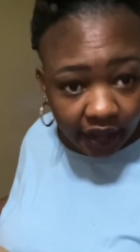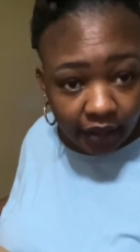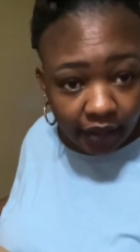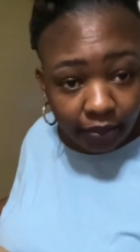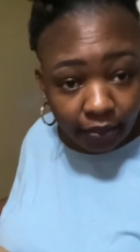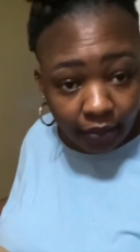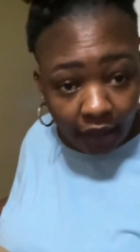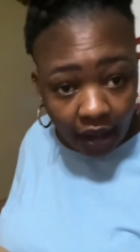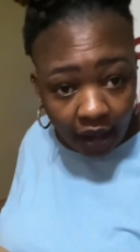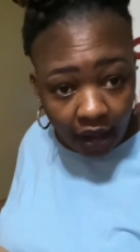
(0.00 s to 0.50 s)

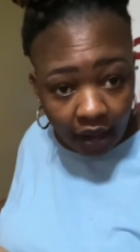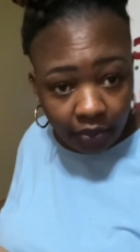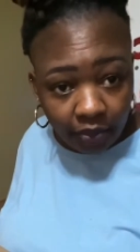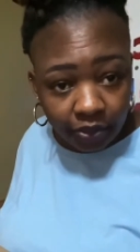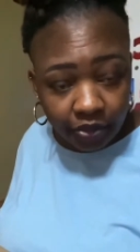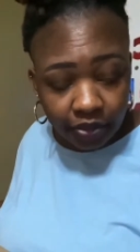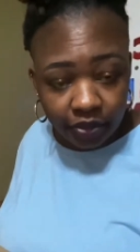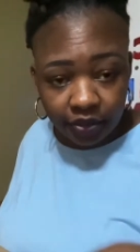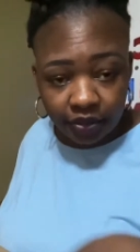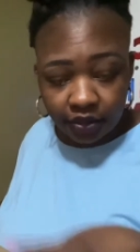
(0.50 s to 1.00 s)

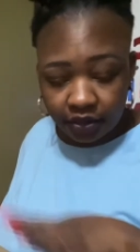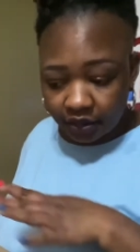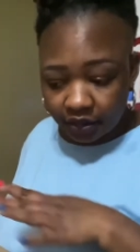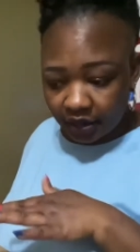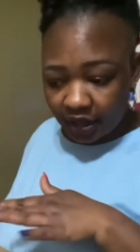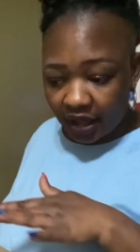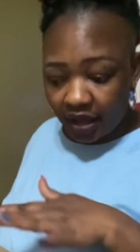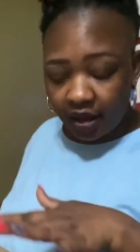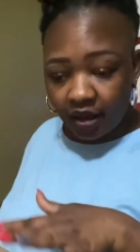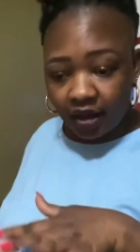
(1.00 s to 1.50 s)
mop
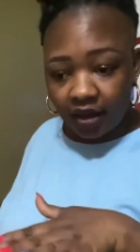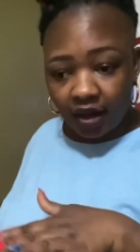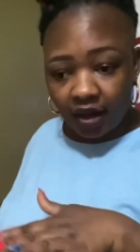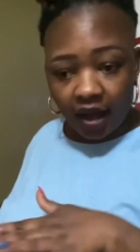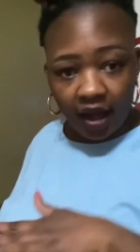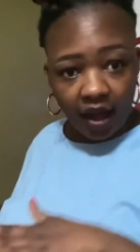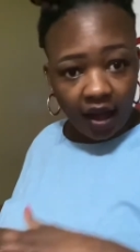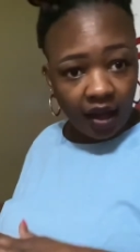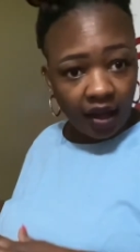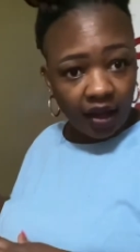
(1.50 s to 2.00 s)
that
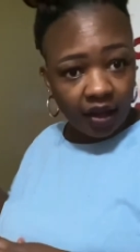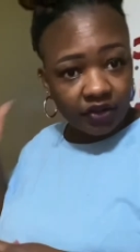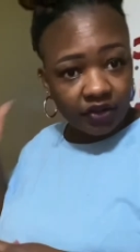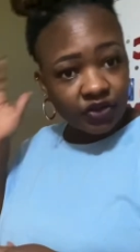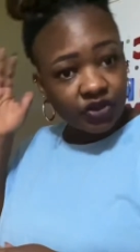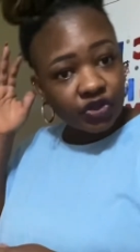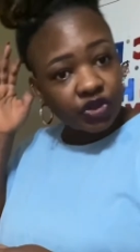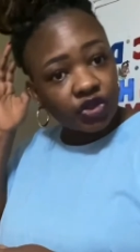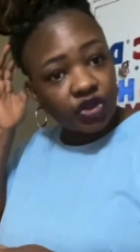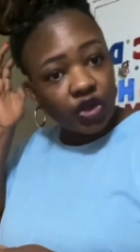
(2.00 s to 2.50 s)
I
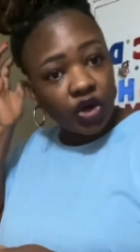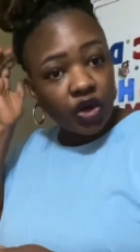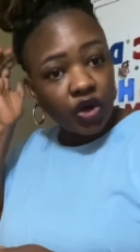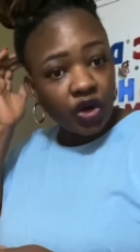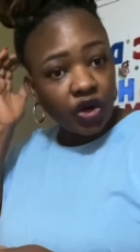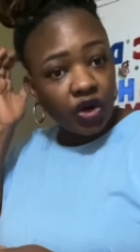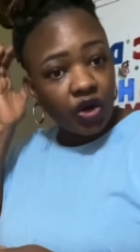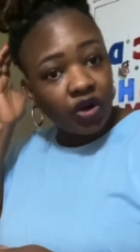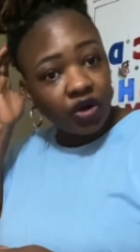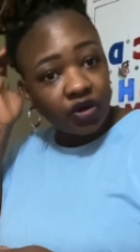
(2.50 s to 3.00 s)

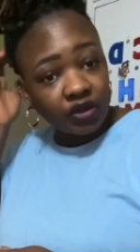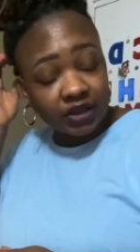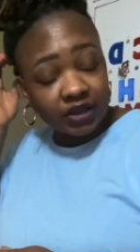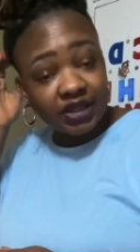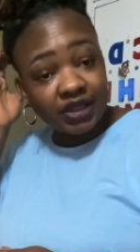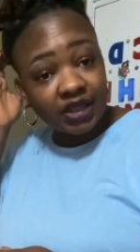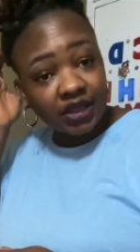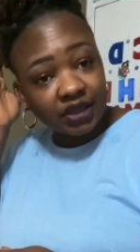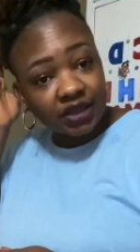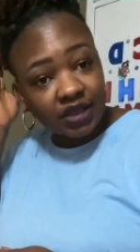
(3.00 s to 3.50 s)
saw on
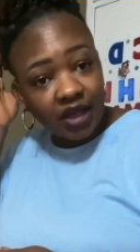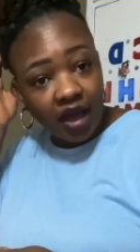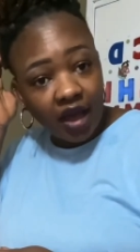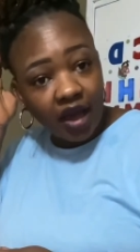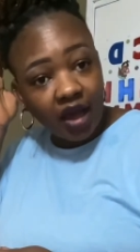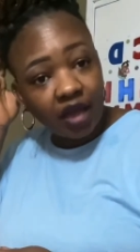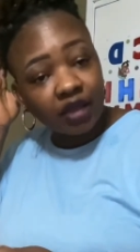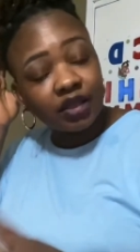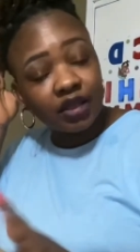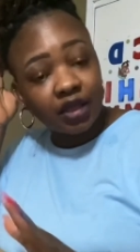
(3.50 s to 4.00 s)

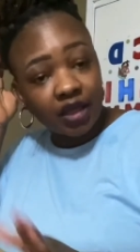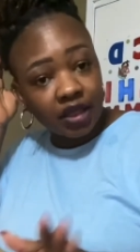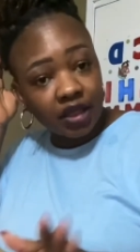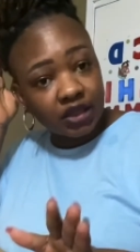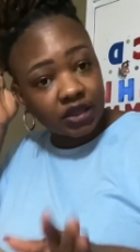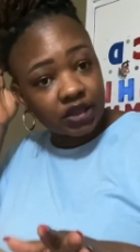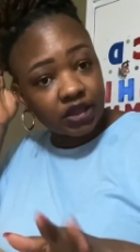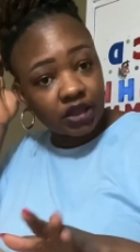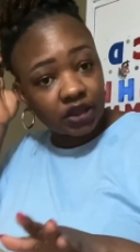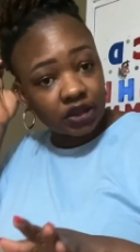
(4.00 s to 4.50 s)
TikTok.
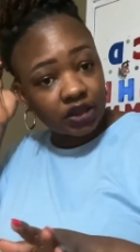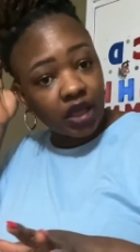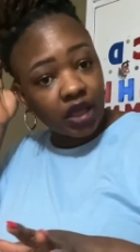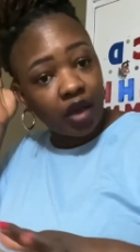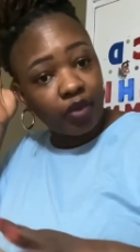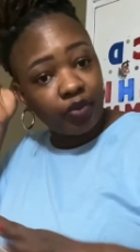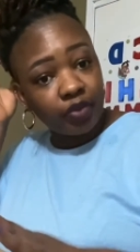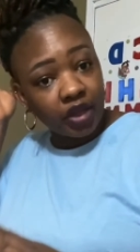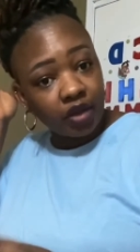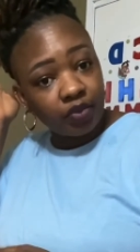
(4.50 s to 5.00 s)
Yes,
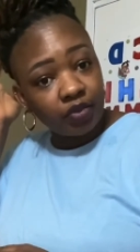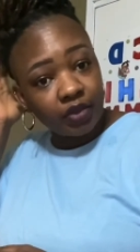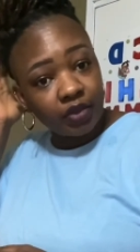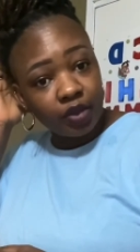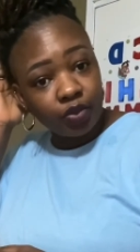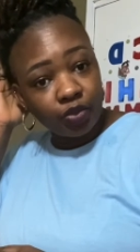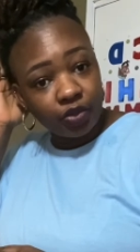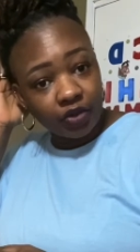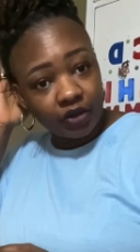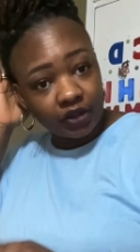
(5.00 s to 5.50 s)
TikTok made me
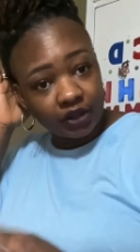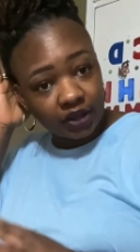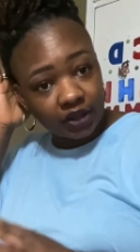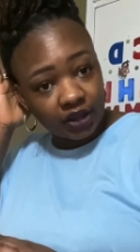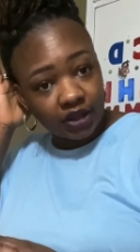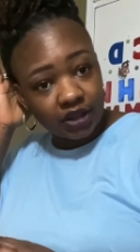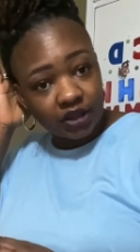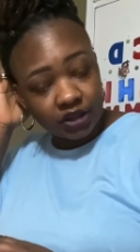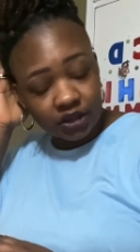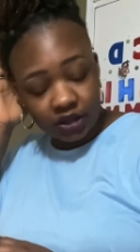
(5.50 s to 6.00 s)
bought
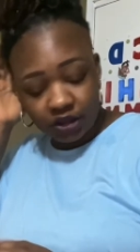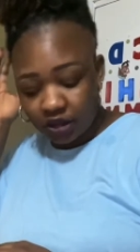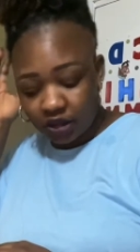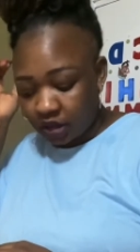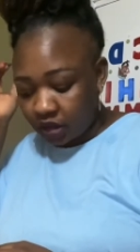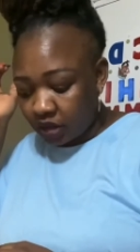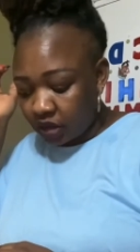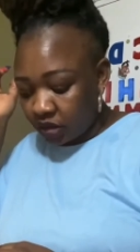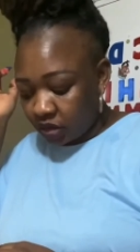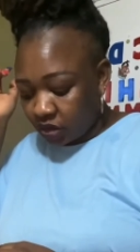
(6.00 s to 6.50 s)
this.
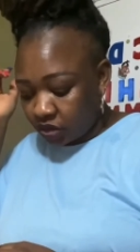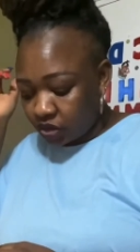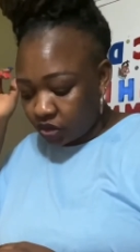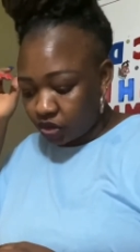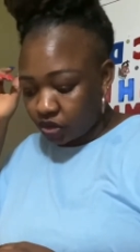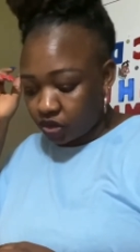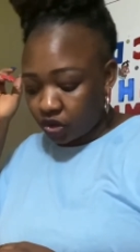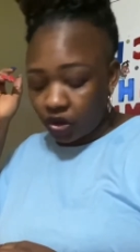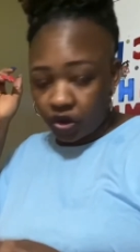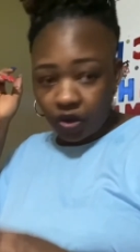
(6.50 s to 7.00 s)

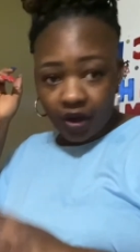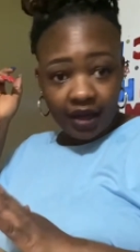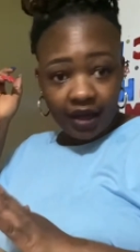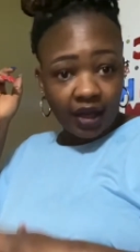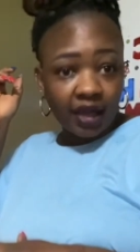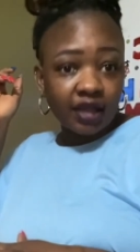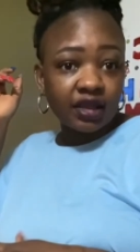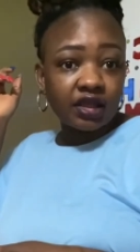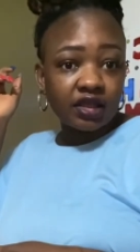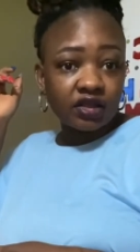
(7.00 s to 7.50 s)
So I
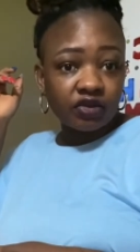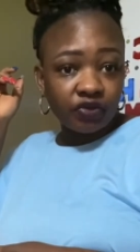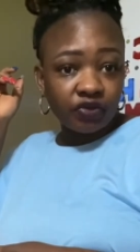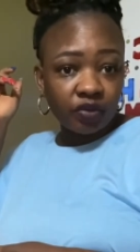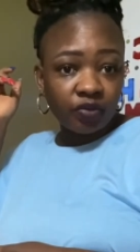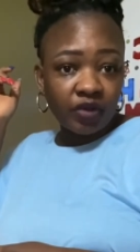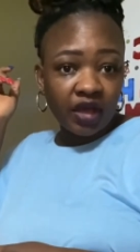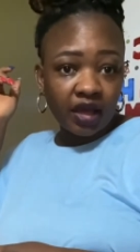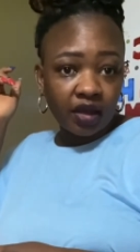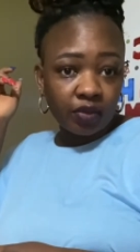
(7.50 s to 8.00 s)
got this
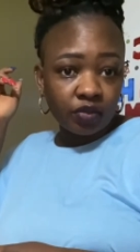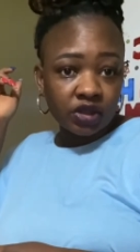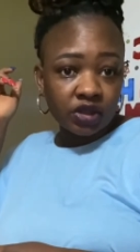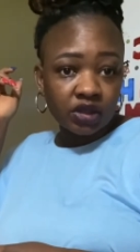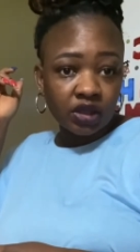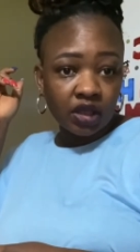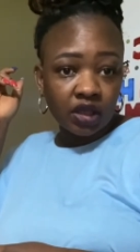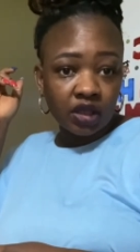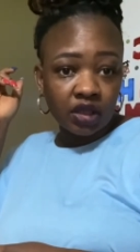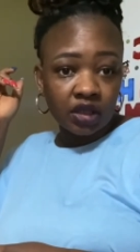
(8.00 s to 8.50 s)
from
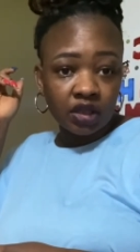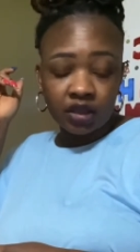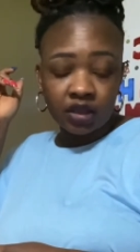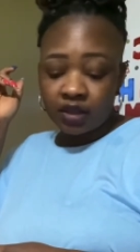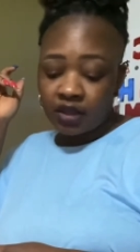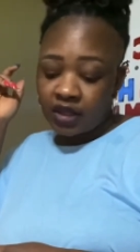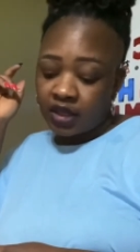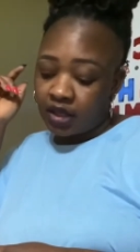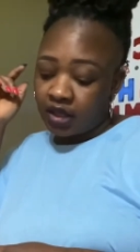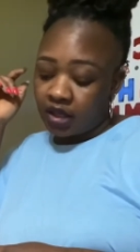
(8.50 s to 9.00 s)
Amazon
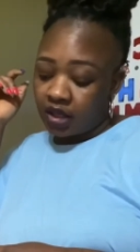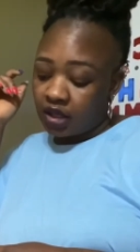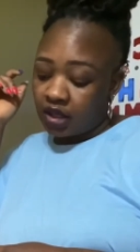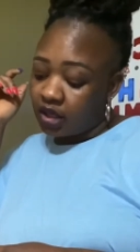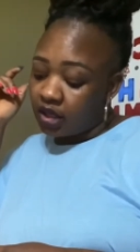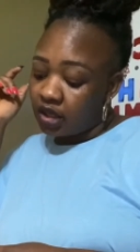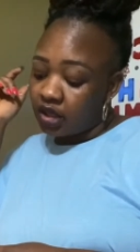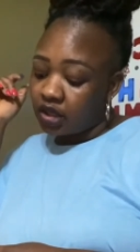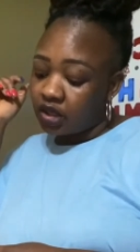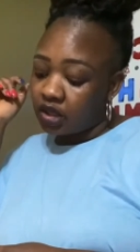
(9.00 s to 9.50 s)

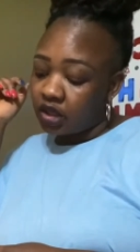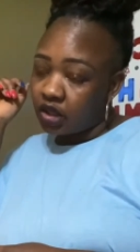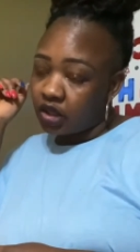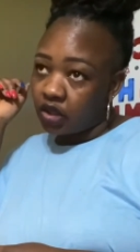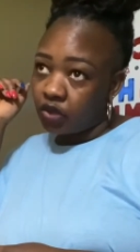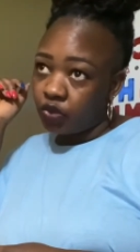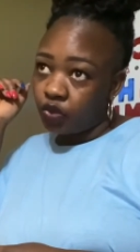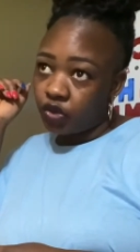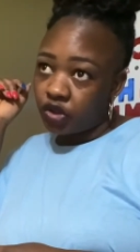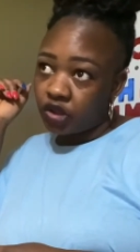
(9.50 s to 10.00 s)
and
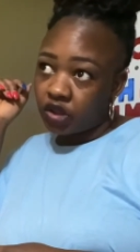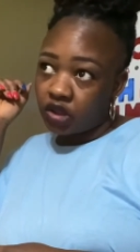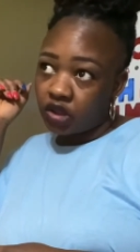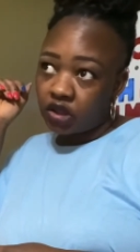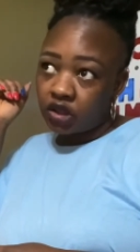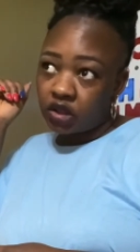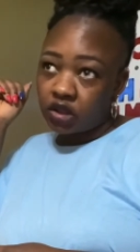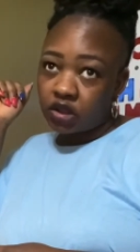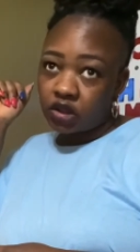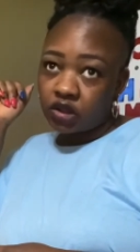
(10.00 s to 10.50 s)
it
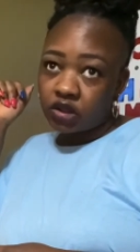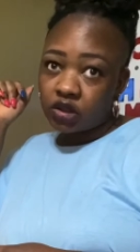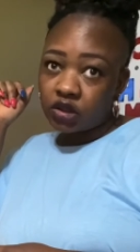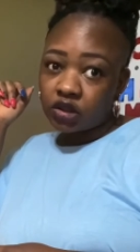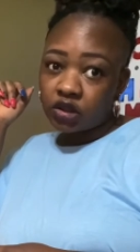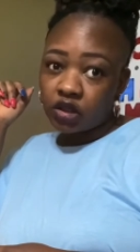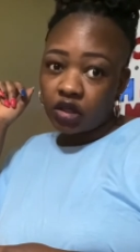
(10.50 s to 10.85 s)
was